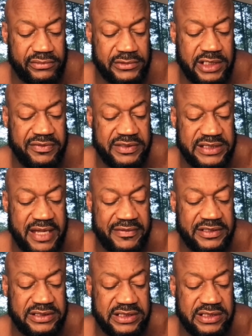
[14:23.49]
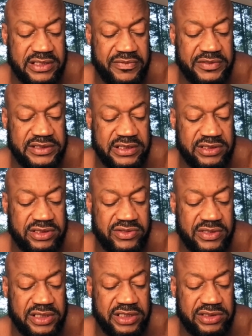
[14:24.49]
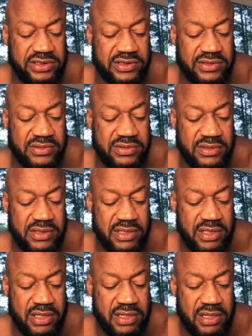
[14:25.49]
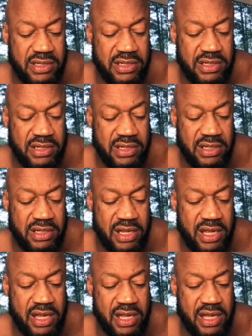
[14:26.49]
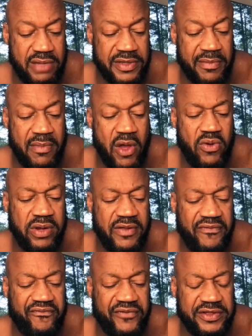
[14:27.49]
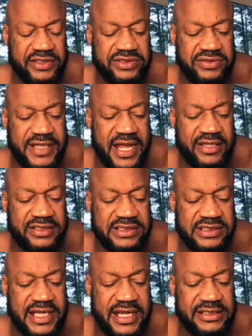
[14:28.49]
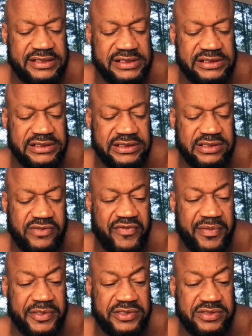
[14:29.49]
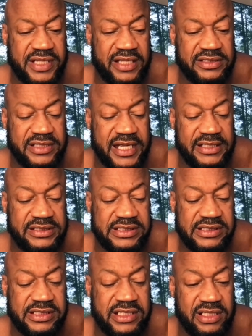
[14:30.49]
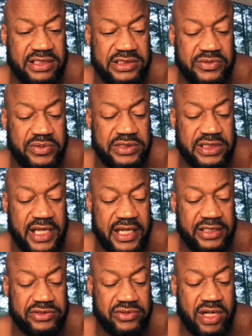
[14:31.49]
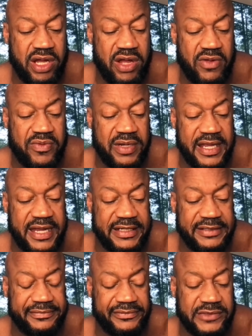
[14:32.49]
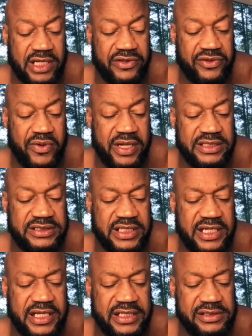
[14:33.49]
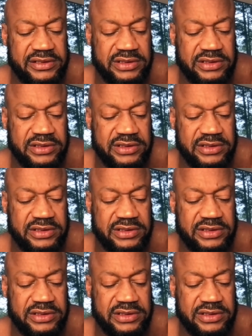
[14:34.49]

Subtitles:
He was 17. He was sentenced to additional. The motive for the November 2019 killings was drug related. Authorities said